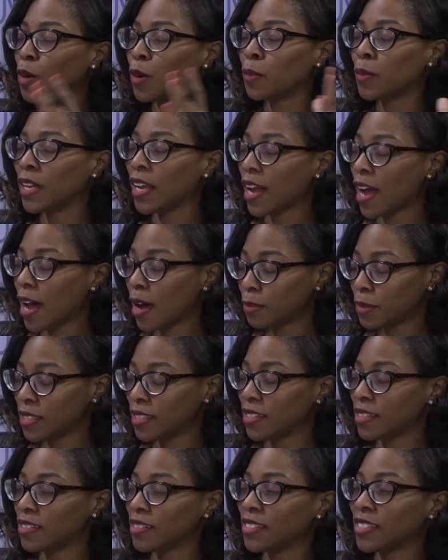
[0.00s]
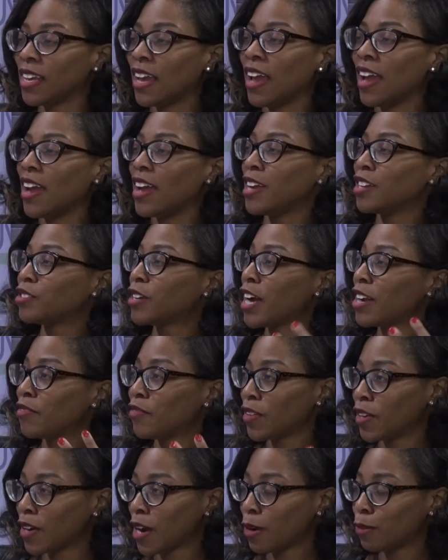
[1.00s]
many options, and you're trying
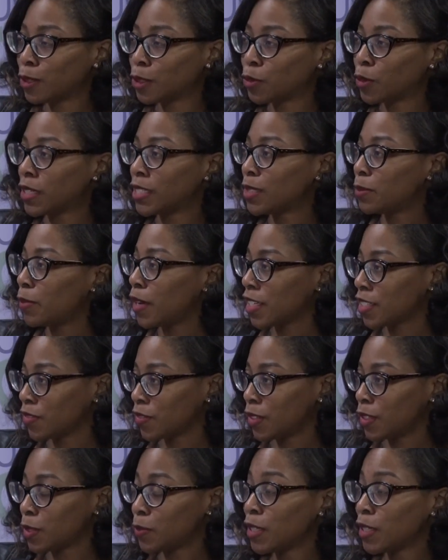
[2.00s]
to figure out which one is best for you,